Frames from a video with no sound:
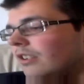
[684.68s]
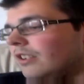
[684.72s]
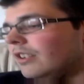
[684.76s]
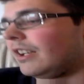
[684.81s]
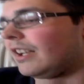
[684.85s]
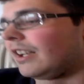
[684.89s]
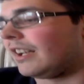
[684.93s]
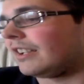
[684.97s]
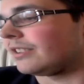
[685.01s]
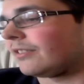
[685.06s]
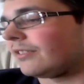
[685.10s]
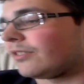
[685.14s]

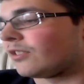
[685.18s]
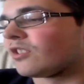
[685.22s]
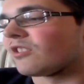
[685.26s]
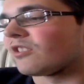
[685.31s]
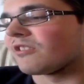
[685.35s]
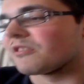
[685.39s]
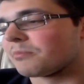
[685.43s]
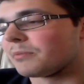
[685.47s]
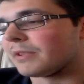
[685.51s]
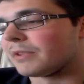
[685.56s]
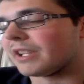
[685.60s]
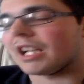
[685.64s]
And of
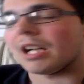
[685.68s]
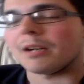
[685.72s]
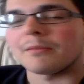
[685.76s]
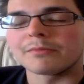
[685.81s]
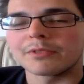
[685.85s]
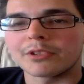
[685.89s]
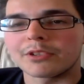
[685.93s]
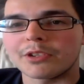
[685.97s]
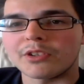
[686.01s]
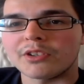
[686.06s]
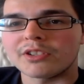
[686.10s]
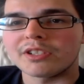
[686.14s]
course we
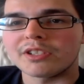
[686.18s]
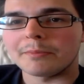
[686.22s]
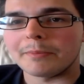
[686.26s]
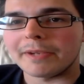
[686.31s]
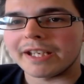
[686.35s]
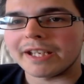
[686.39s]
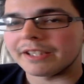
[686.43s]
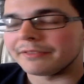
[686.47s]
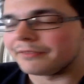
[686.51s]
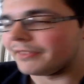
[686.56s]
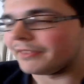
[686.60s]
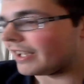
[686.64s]
come to the
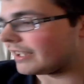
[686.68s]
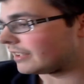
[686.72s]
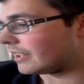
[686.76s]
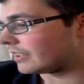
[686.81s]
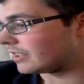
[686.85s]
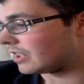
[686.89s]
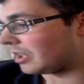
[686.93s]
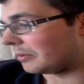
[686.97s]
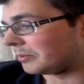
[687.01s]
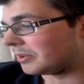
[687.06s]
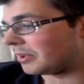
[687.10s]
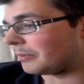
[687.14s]
main event, the
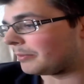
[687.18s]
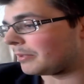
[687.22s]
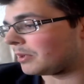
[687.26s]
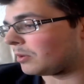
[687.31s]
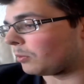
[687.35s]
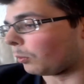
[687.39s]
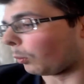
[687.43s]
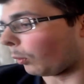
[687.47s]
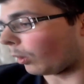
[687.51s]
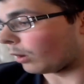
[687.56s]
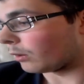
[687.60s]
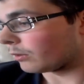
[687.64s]
WWE
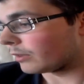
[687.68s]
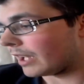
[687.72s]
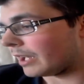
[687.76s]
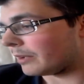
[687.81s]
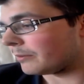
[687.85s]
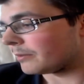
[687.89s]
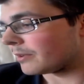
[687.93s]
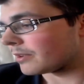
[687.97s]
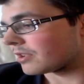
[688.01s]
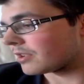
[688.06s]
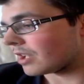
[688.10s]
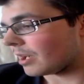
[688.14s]
World
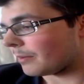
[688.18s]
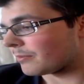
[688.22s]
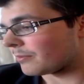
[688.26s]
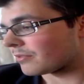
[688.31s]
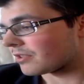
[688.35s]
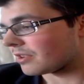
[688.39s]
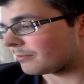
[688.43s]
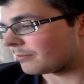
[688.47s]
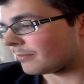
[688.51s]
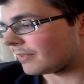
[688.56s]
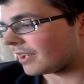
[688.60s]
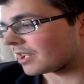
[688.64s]
Heavyweight
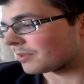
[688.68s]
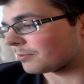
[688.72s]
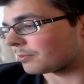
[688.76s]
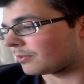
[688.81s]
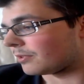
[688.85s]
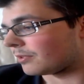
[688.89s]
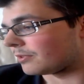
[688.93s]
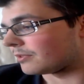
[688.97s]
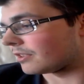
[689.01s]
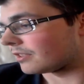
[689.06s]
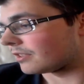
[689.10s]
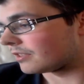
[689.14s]
Championship match
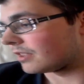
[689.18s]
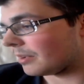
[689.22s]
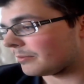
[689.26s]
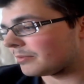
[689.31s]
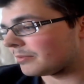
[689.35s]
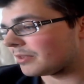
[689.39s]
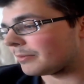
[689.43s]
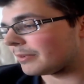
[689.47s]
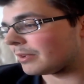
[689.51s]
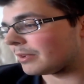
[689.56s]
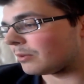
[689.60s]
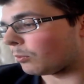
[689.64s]
between the
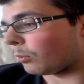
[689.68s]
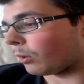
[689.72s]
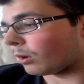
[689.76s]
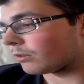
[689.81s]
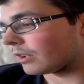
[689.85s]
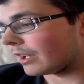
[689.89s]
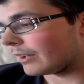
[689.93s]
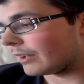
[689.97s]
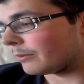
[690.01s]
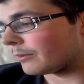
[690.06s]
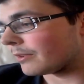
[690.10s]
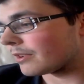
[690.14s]
WWE
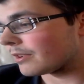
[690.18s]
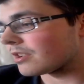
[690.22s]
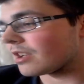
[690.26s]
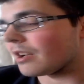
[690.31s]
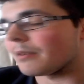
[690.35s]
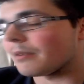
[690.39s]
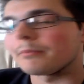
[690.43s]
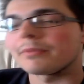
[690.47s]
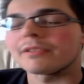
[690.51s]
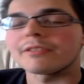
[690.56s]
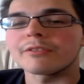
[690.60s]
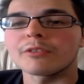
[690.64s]
World Heavyweight
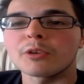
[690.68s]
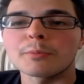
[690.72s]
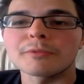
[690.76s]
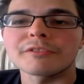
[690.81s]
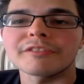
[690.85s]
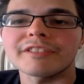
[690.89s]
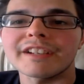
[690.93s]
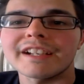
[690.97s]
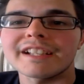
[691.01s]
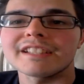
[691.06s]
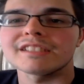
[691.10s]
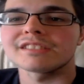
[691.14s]
Champion
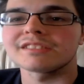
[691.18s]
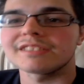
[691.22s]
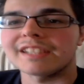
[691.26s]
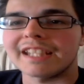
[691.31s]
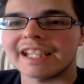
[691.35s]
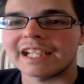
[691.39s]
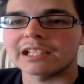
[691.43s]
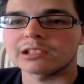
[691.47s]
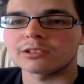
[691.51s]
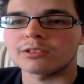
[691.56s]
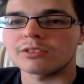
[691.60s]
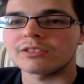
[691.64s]
Roman Reigns
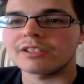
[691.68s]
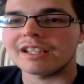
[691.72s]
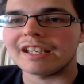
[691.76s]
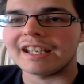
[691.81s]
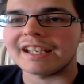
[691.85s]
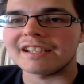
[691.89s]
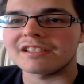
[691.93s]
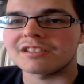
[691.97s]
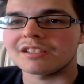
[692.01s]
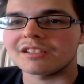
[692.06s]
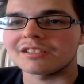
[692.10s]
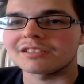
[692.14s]
taking on
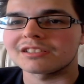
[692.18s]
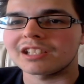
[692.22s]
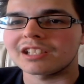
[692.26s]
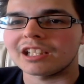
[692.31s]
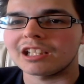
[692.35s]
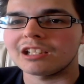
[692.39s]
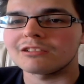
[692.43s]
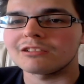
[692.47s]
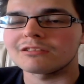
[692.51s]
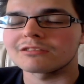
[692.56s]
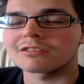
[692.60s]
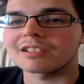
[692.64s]
AJ
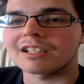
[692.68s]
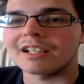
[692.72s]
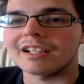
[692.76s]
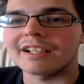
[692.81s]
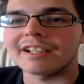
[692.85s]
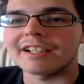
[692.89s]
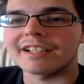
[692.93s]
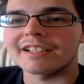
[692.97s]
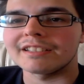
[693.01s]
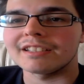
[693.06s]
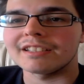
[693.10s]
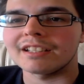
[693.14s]
Styles
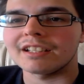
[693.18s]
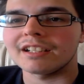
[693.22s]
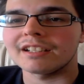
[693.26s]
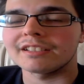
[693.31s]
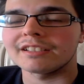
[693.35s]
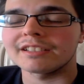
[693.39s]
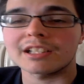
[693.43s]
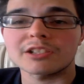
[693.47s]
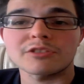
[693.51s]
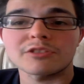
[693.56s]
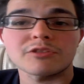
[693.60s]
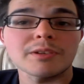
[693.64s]
in
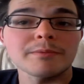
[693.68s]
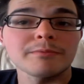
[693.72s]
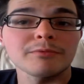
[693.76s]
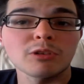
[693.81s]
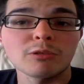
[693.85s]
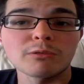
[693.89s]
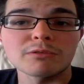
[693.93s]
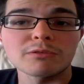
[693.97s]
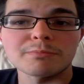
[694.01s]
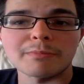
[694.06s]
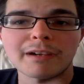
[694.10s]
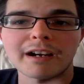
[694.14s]
an Extreme
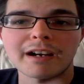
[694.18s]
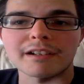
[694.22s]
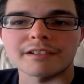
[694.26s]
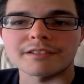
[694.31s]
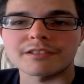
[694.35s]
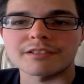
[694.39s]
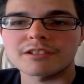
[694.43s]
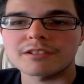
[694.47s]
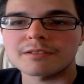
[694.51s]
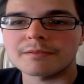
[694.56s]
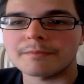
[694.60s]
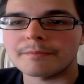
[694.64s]
Rules
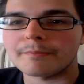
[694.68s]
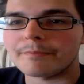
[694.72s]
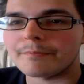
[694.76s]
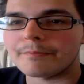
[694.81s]
match.